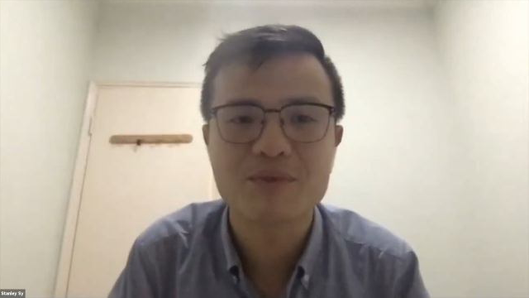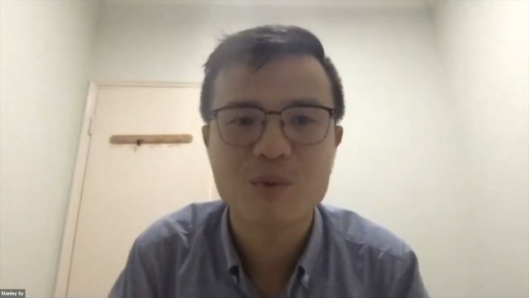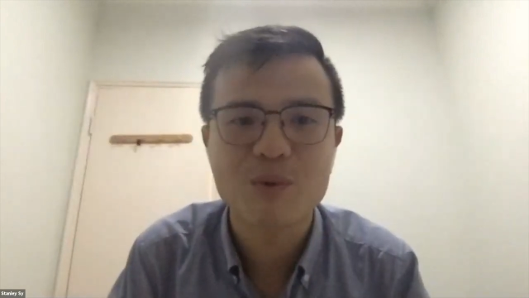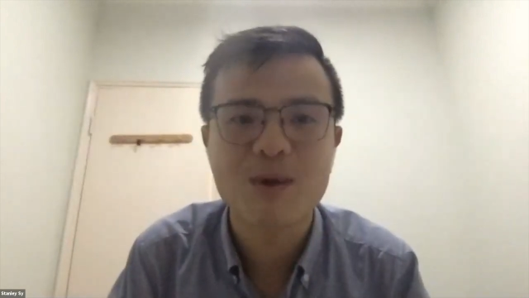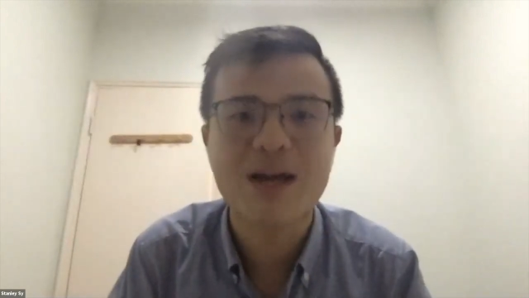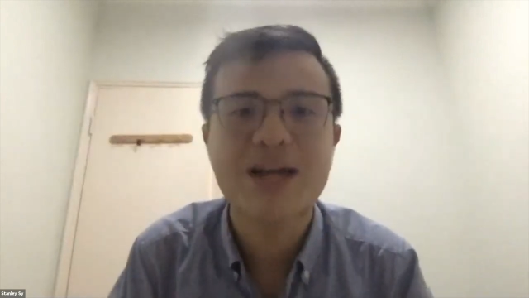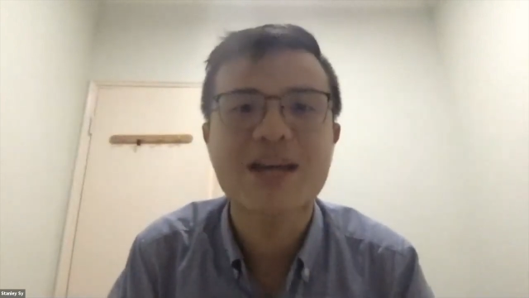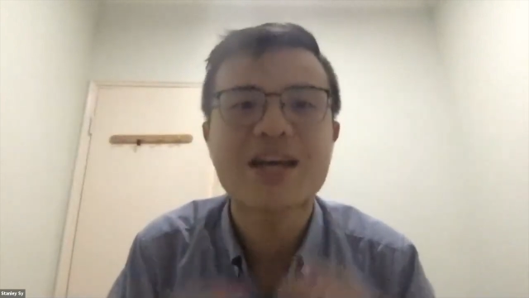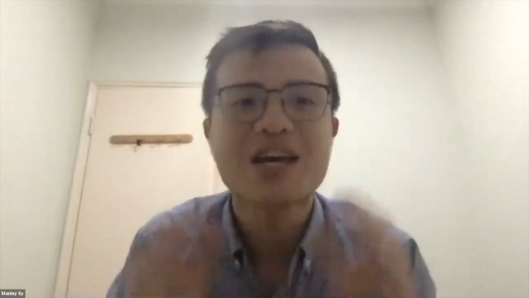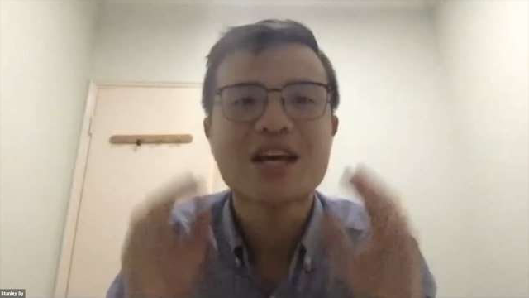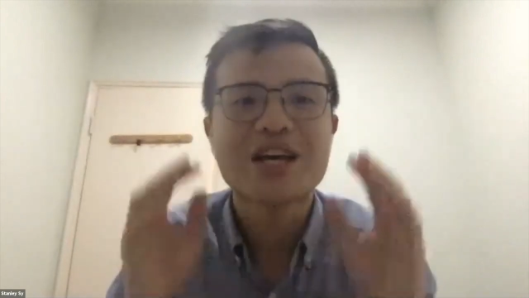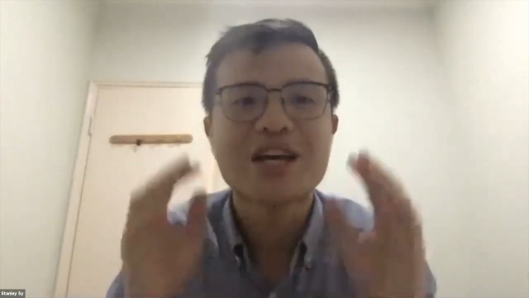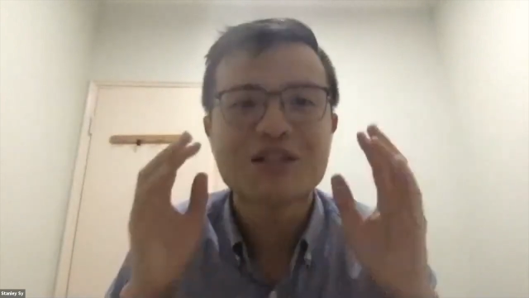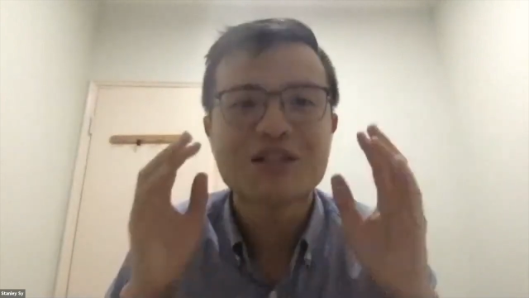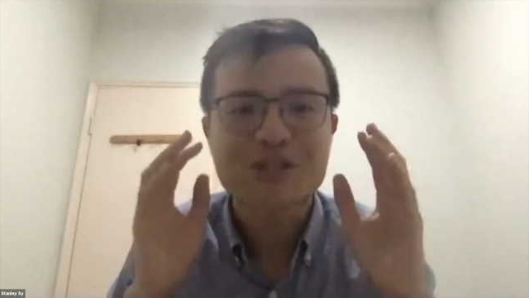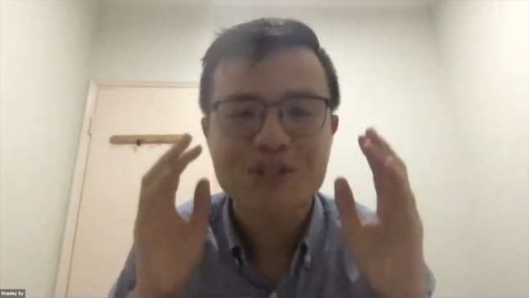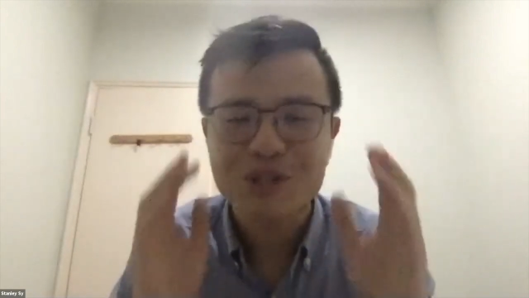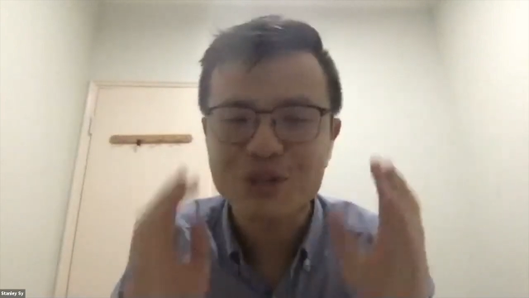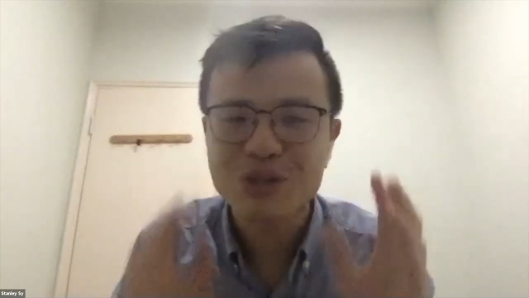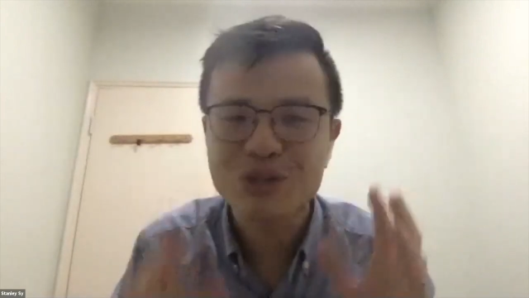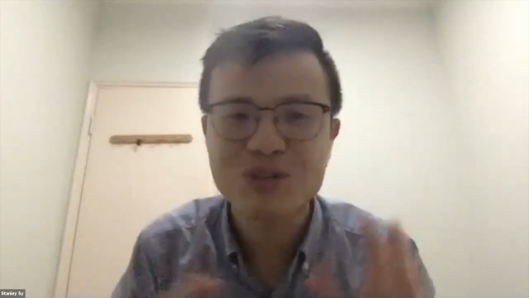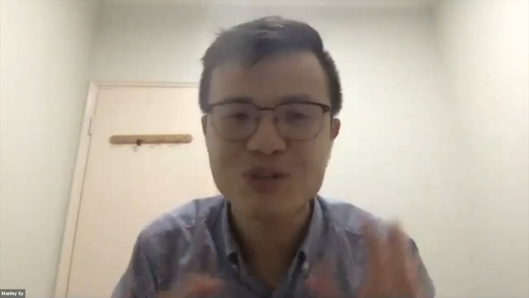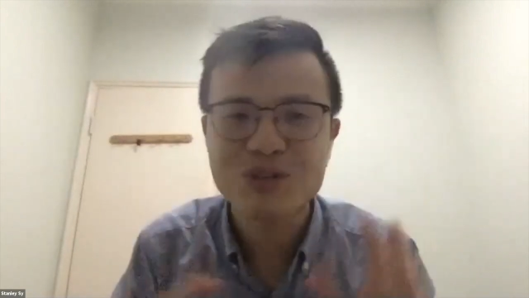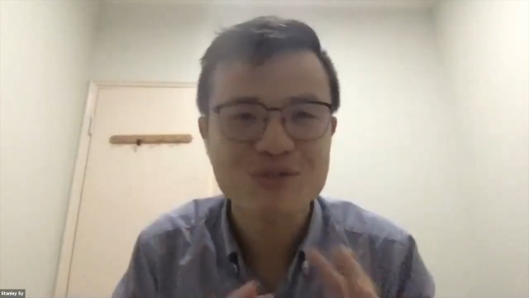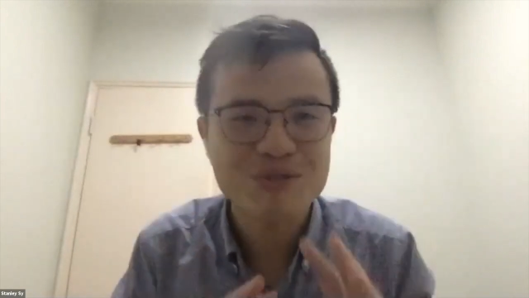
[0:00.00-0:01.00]
right?
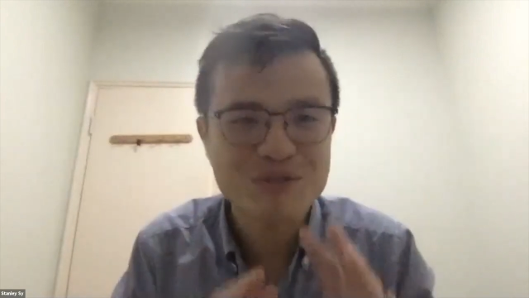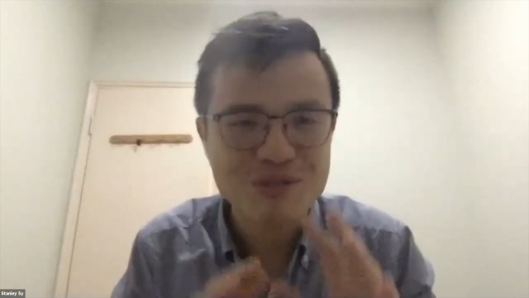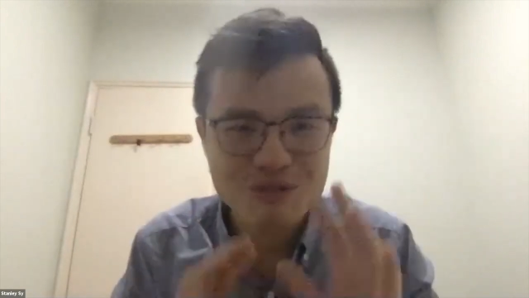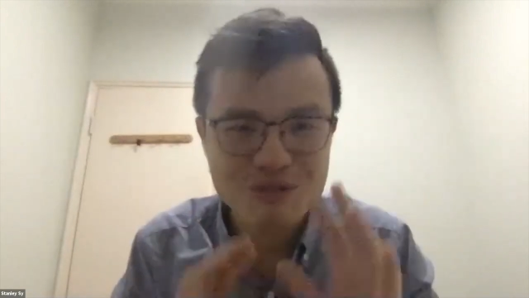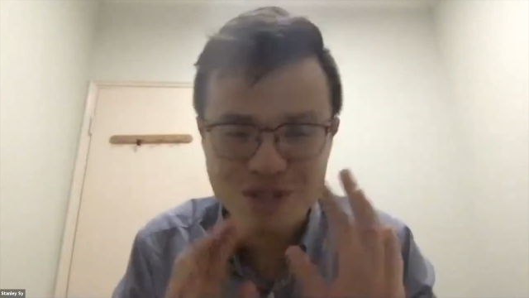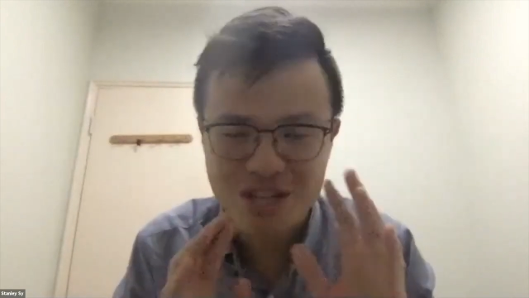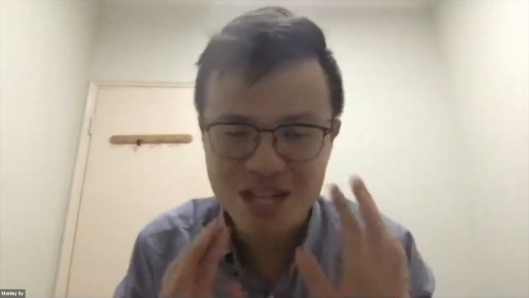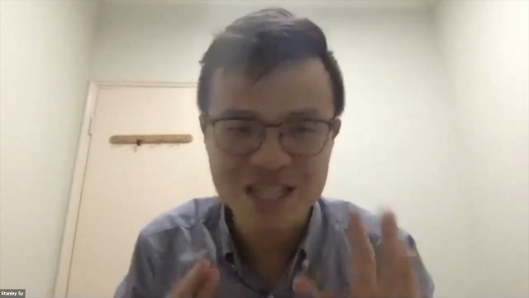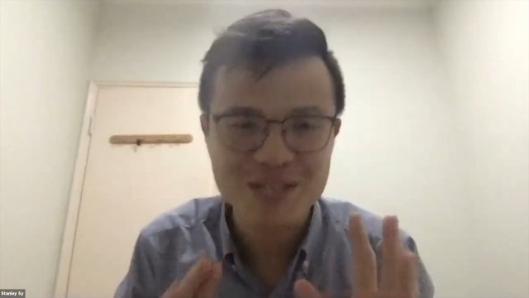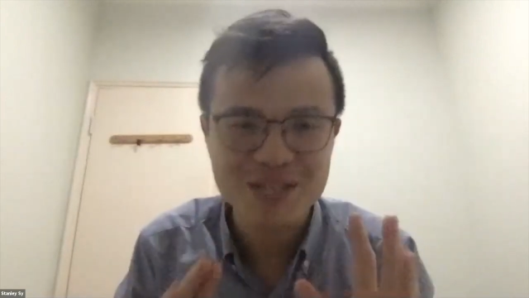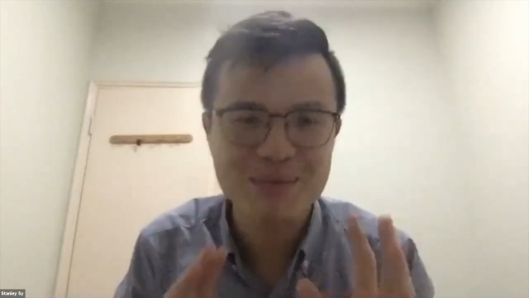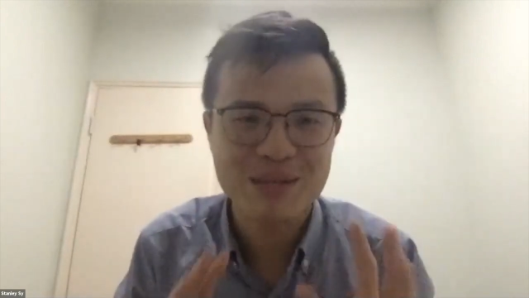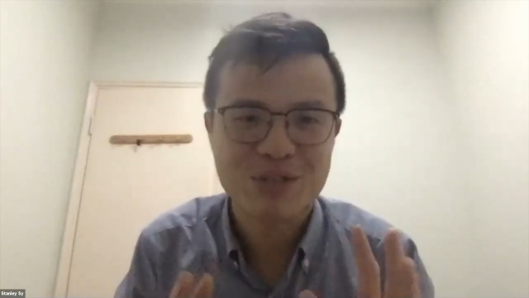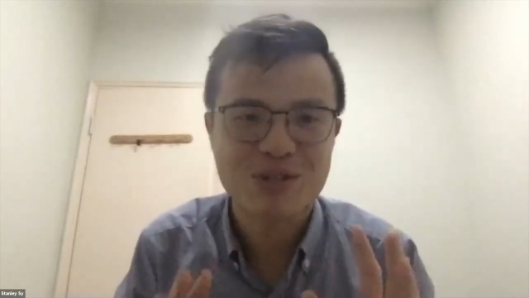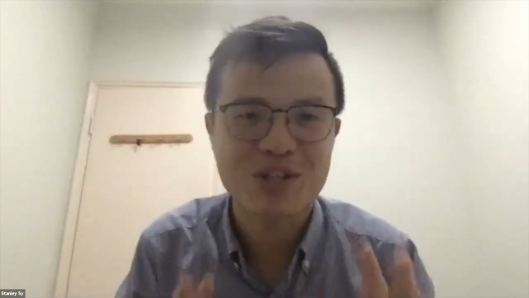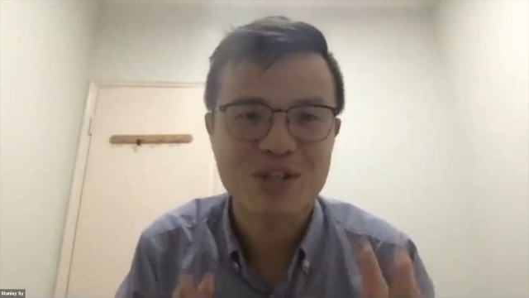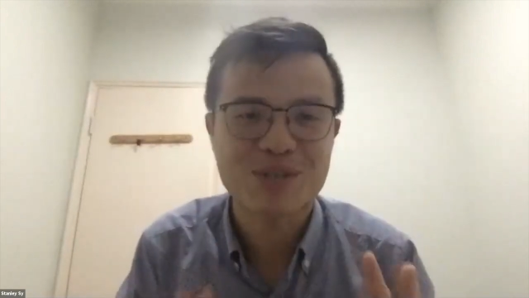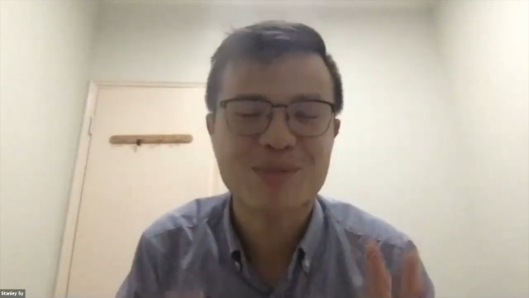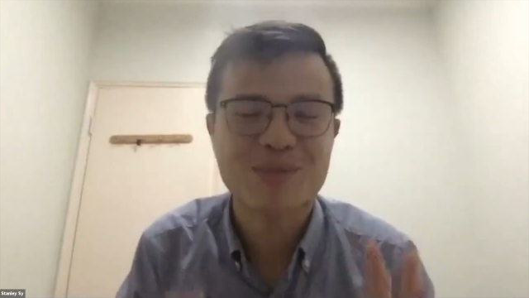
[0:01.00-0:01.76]
So trust me,